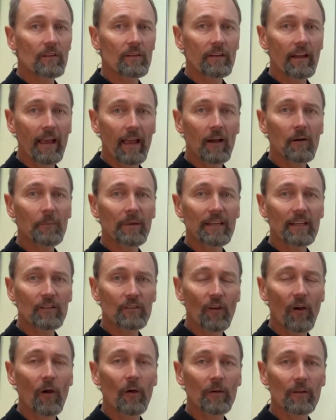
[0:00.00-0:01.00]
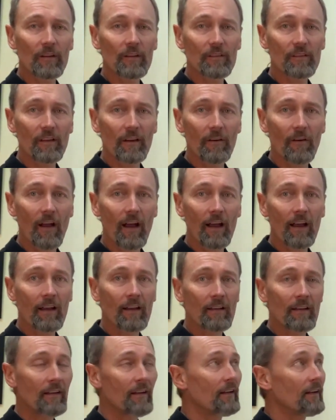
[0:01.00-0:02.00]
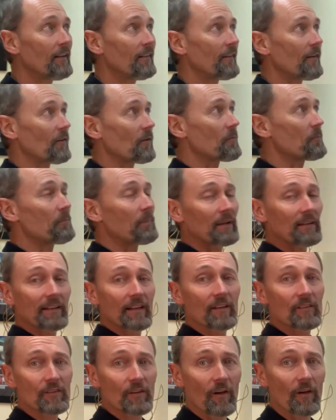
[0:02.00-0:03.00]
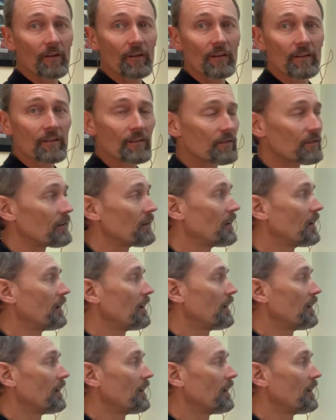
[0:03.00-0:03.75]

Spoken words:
on how many tokens there are 1 billion tokens.